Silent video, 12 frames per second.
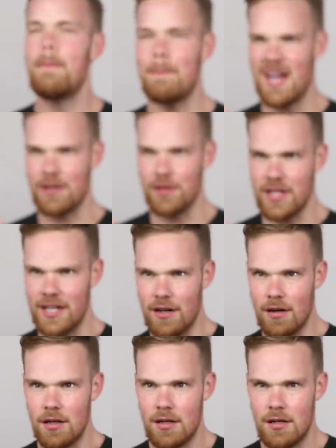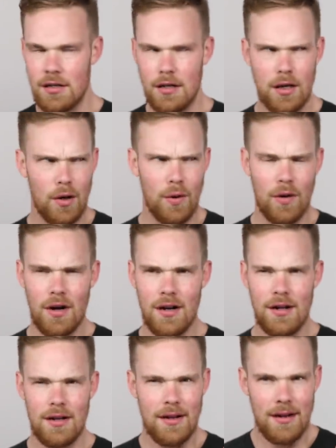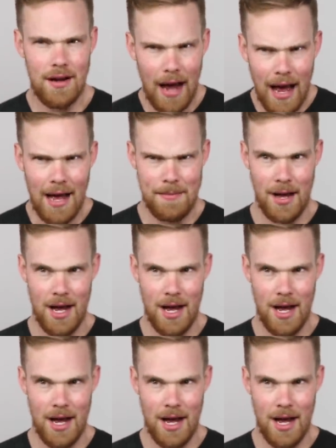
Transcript: Michael here. Or am